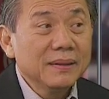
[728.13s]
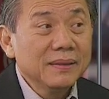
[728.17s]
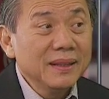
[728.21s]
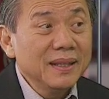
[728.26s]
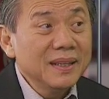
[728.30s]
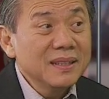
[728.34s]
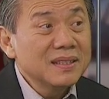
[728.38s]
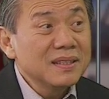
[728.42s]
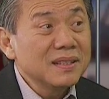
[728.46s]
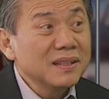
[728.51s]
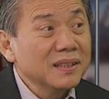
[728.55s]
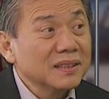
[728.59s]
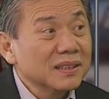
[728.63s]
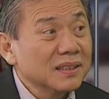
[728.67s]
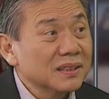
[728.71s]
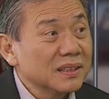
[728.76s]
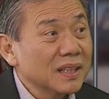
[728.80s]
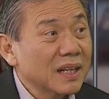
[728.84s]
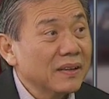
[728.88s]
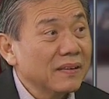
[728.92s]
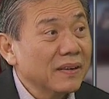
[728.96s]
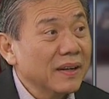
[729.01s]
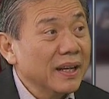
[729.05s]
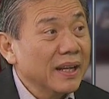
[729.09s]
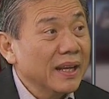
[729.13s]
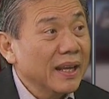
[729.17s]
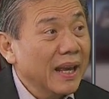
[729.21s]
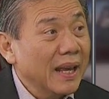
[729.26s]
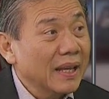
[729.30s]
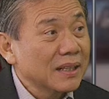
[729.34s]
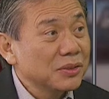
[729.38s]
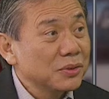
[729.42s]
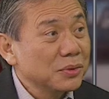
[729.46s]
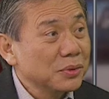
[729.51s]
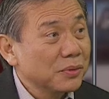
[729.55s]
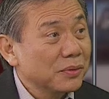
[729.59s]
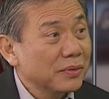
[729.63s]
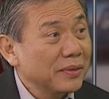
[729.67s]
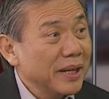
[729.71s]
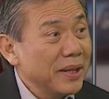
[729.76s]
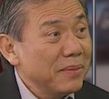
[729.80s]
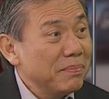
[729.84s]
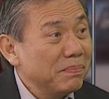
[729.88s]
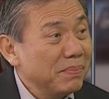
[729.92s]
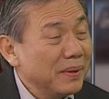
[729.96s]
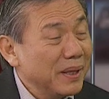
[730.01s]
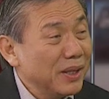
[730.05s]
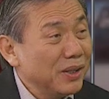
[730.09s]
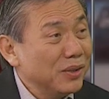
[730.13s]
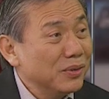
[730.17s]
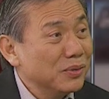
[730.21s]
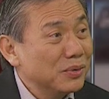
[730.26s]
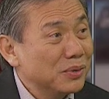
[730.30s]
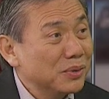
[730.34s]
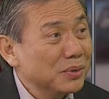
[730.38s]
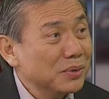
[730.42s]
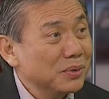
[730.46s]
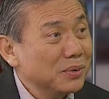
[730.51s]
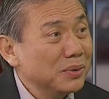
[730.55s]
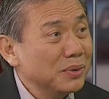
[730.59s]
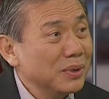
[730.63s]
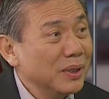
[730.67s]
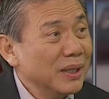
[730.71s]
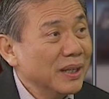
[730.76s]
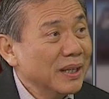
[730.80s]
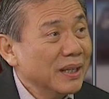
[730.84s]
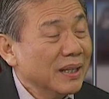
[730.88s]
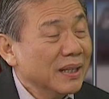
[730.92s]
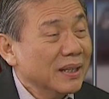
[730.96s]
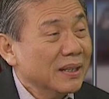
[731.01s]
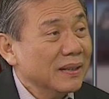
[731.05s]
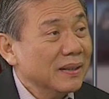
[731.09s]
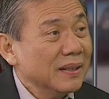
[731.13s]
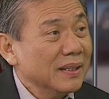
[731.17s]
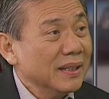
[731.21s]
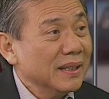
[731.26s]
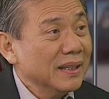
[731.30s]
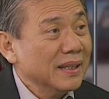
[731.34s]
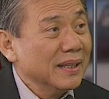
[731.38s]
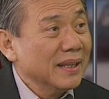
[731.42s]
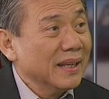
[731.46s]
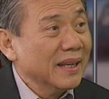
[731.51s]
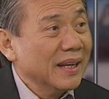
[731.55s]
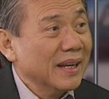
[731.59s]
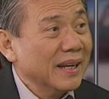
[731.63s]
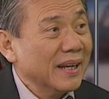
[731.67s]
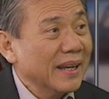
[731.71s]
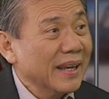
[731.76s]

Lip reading: this necessarily has to creep into the